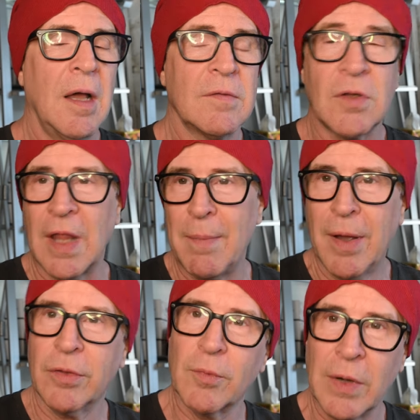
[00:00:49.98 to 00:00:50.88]
so they
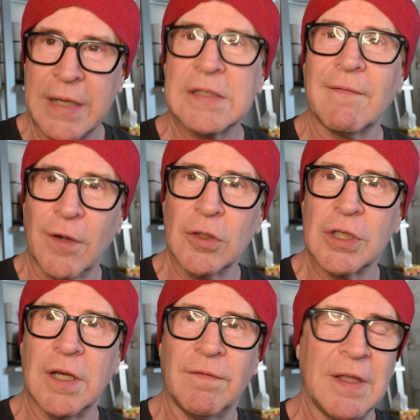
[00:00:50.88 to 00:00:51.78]
both released a
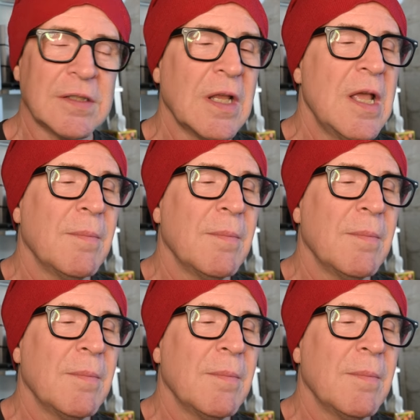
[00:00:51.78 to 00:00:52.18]
version of this,